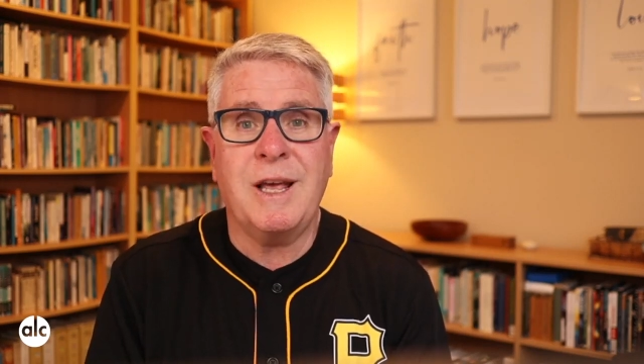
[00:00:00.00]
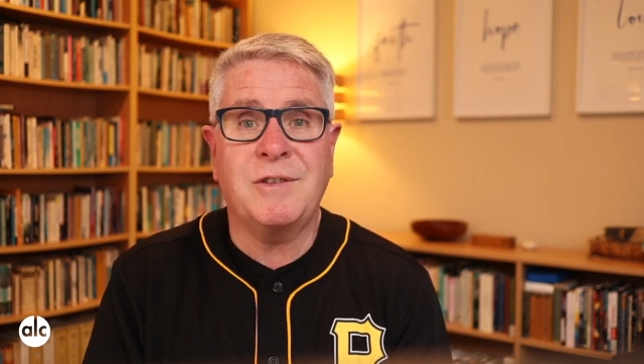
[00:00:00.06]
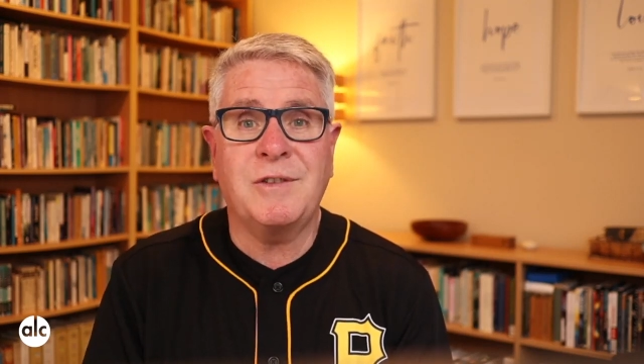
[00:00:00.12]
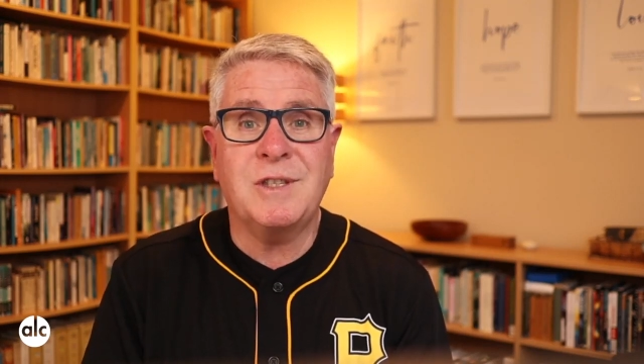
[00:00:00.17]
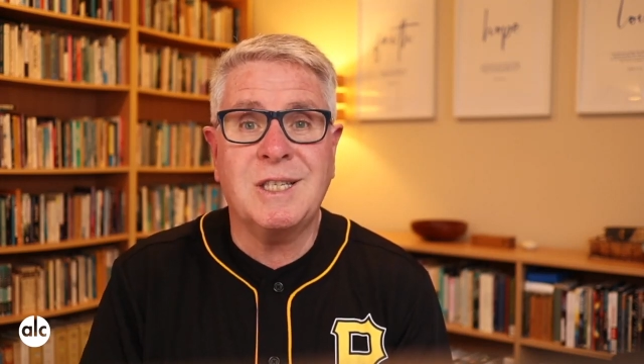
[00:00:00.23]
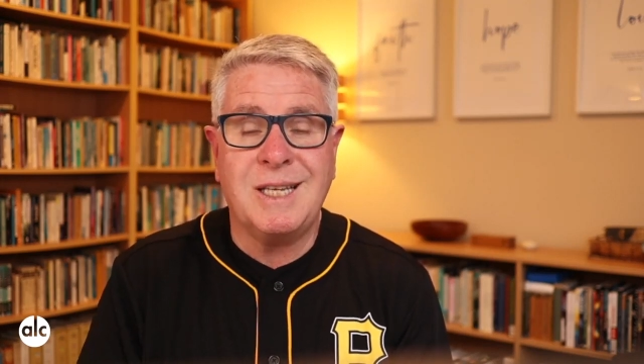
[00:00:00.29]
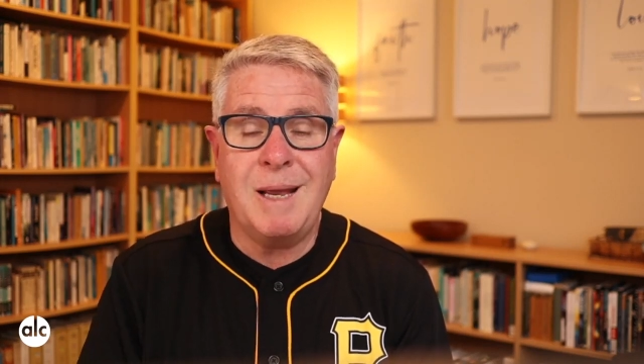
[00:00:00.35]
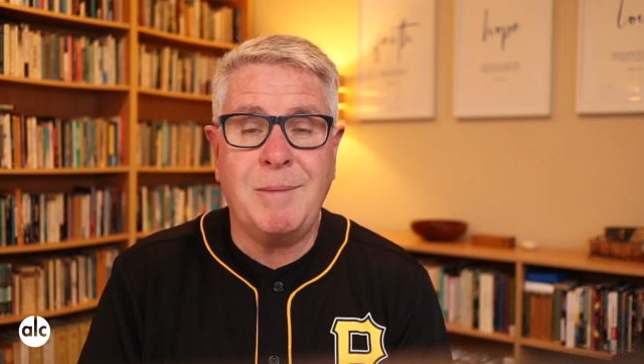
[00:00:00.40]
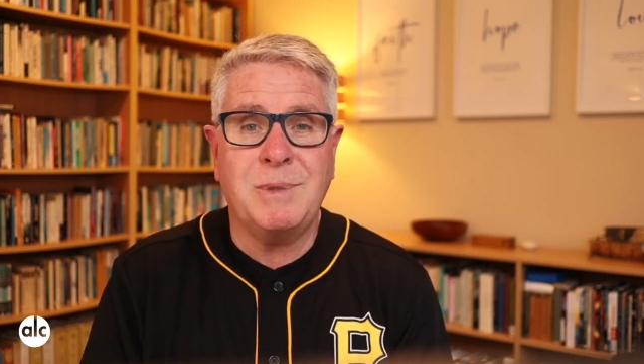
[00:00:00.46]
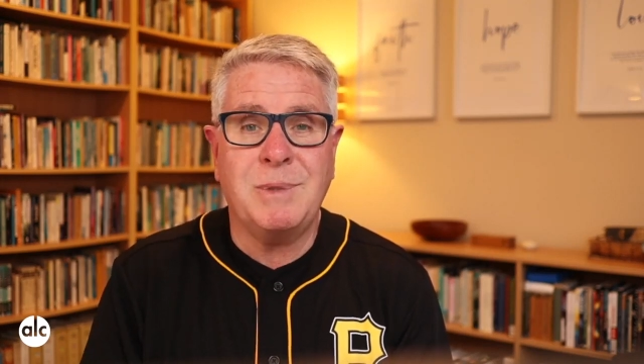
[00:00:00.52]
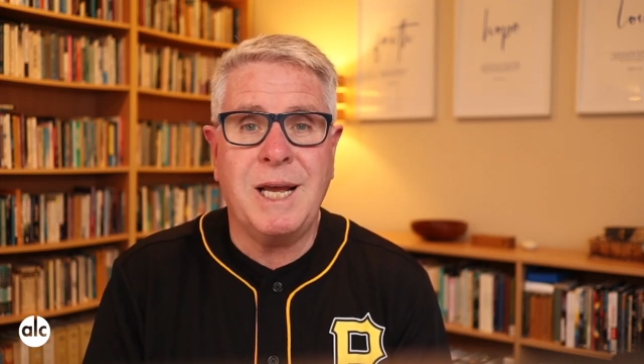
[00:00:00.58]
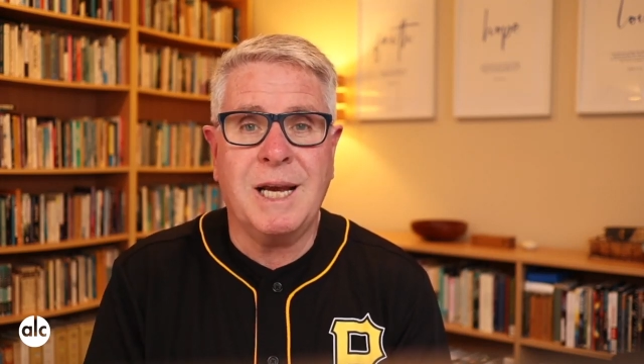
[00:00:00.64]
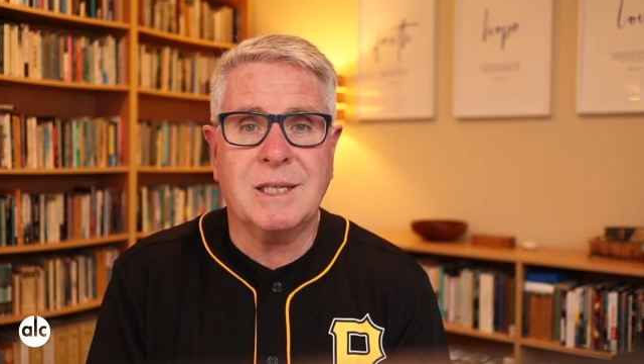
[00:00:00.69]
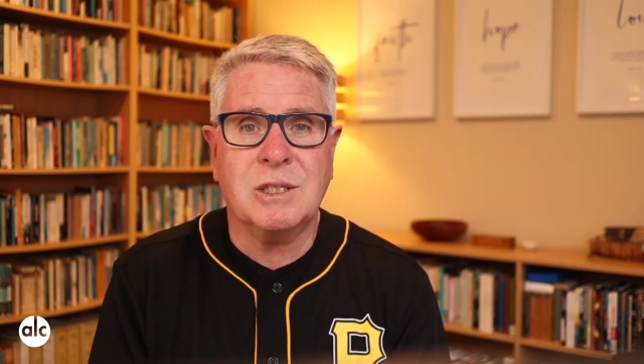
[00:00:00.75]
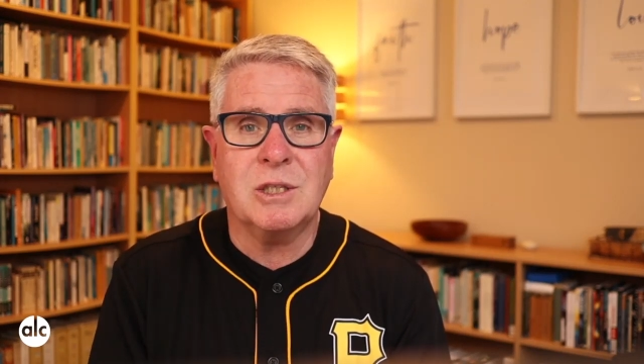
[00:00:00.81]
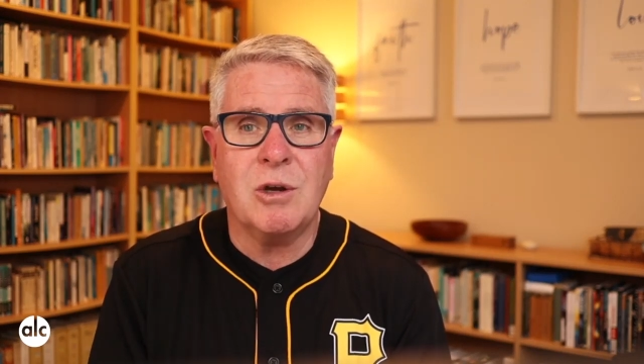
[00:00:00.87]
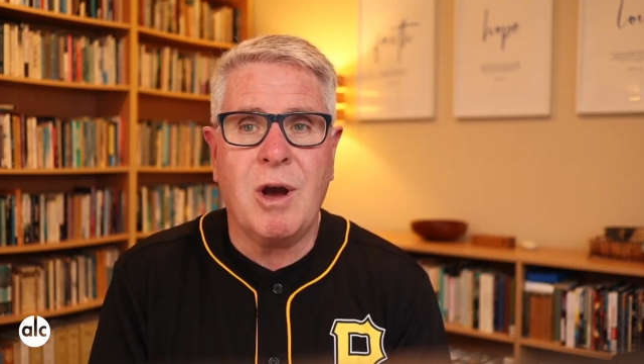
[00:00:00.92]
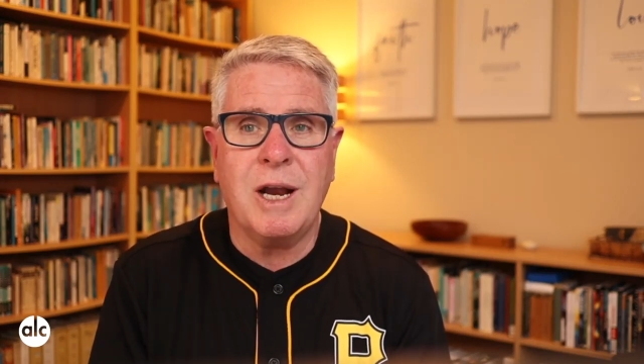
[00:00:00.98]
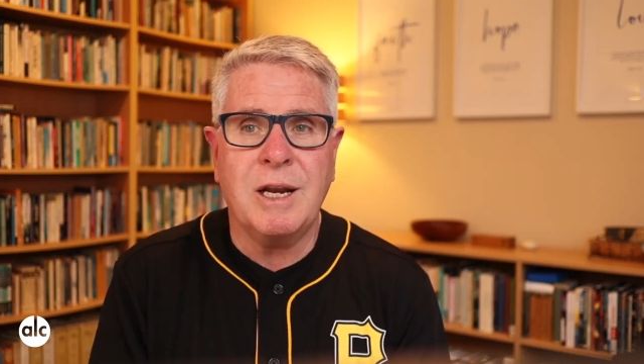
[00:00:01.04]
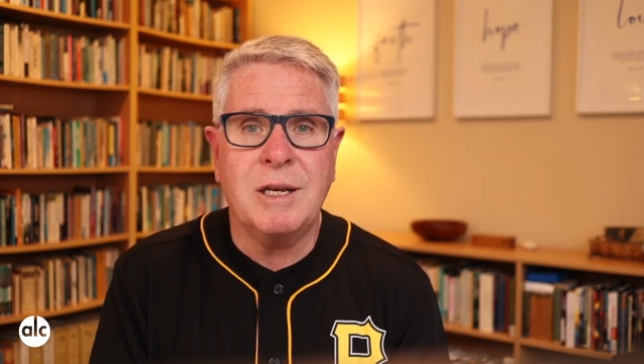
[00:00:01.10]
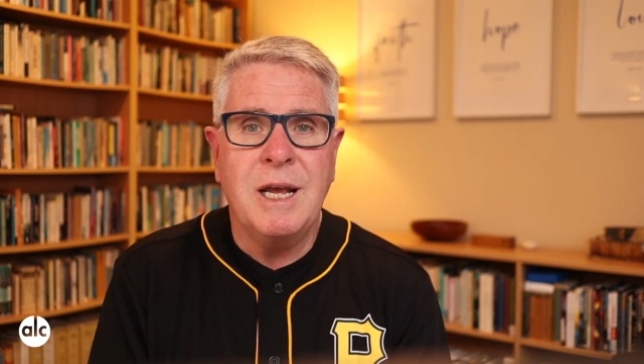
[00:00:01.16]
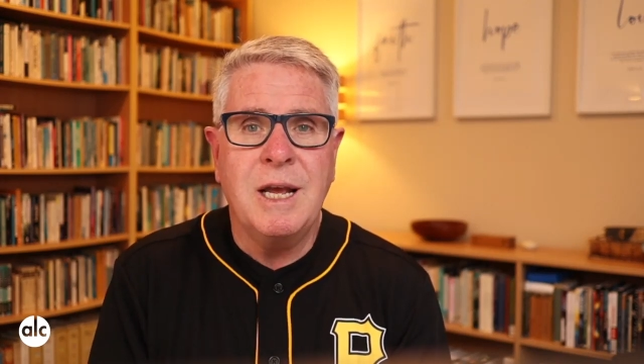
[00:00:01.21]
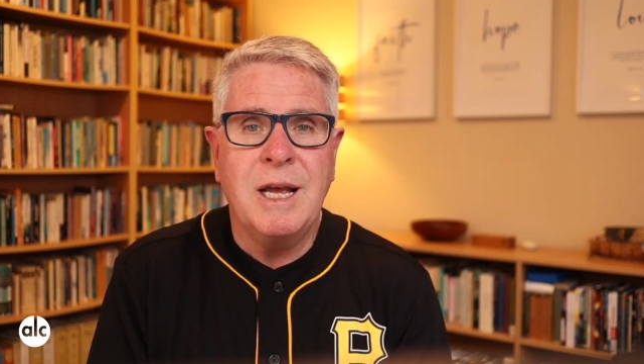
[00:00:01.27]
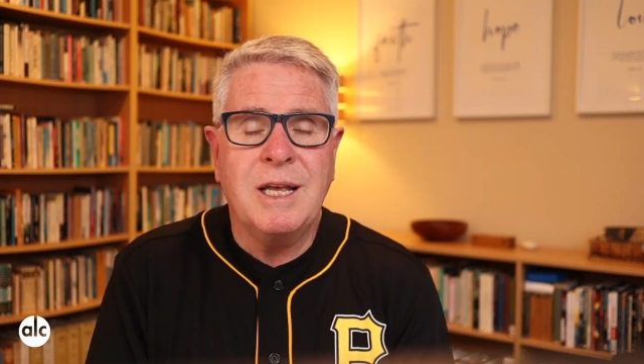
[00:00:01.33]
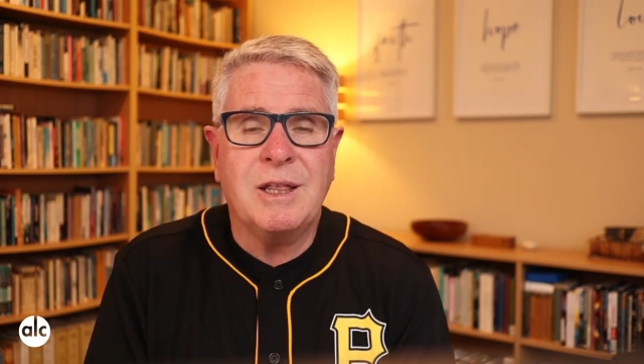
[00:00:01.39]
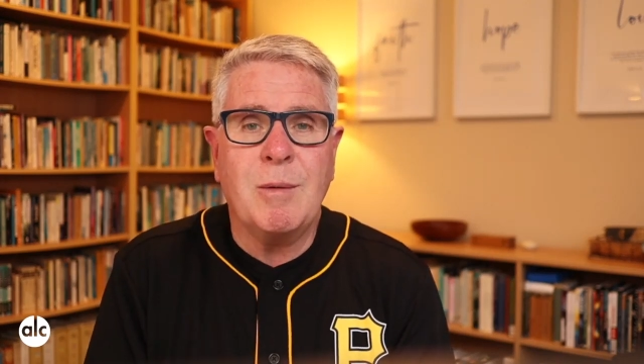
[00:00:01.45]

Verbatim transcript: They've stepped outside